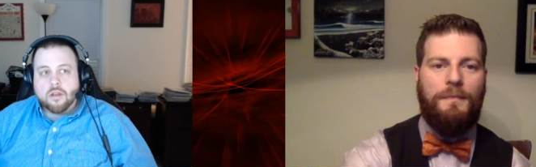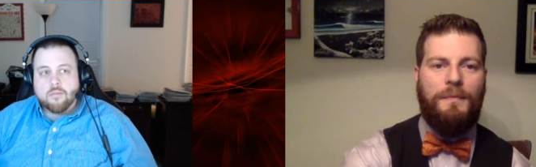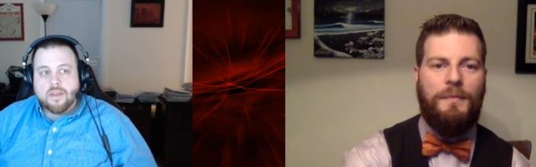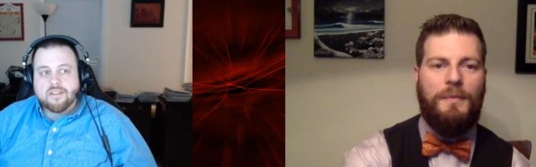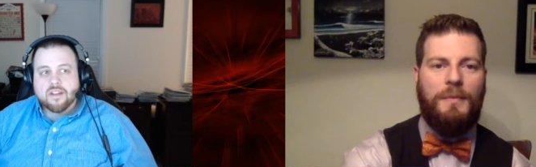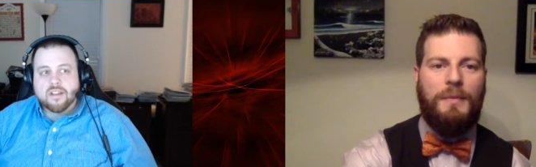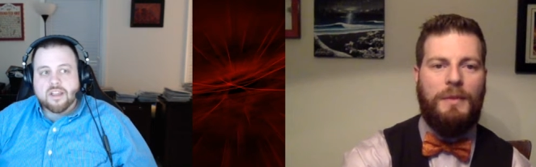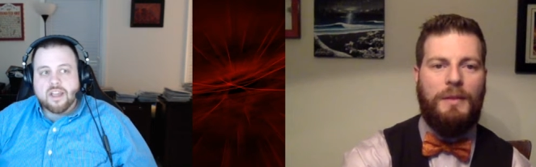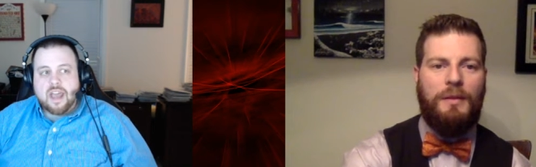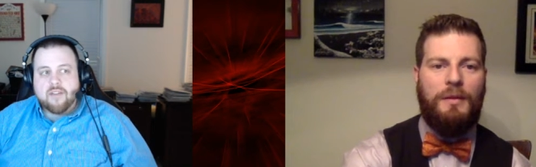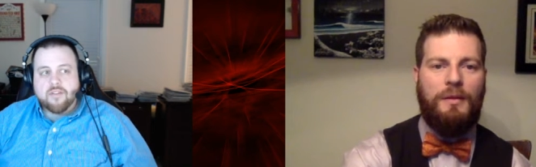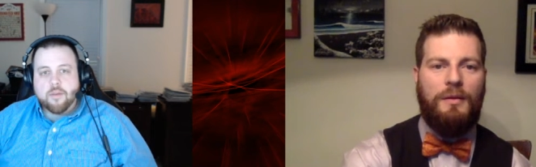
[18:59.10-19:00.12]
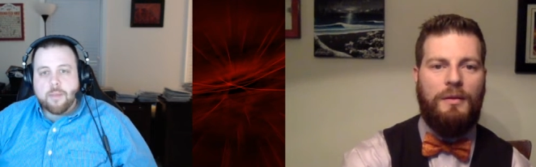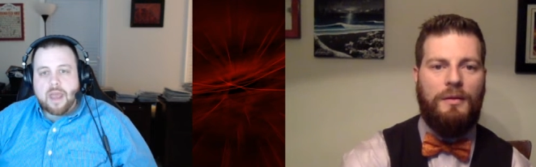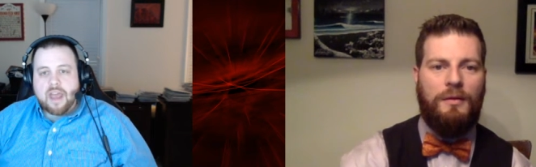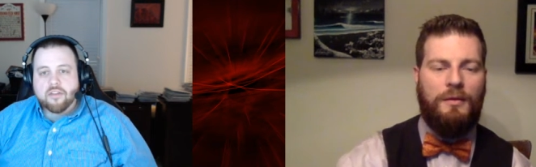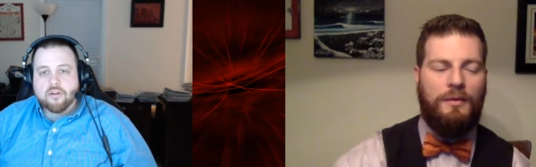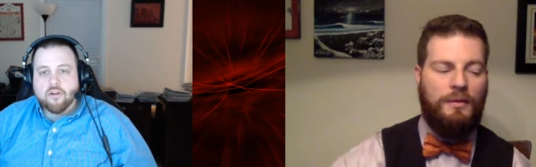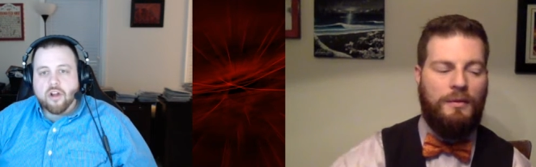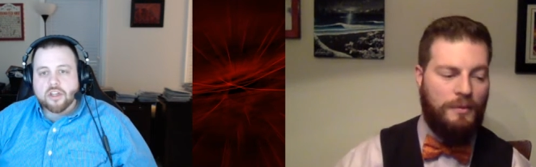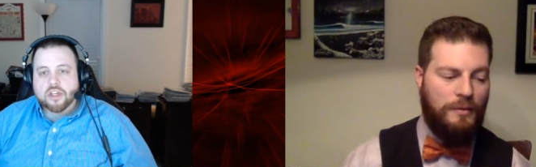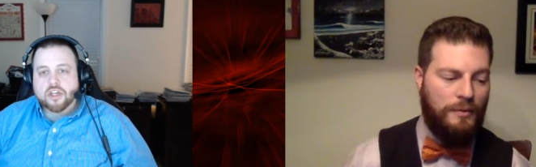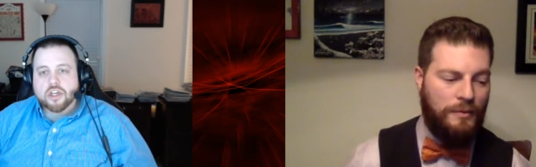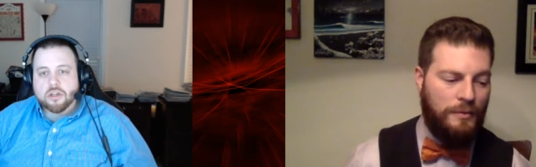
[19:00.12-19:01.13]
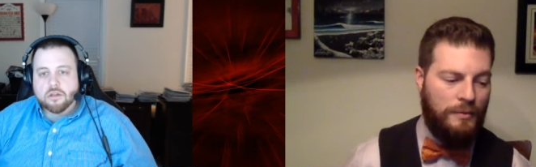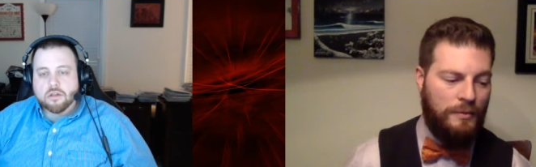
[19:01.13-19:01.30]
Speaker 1: basically have the math crutch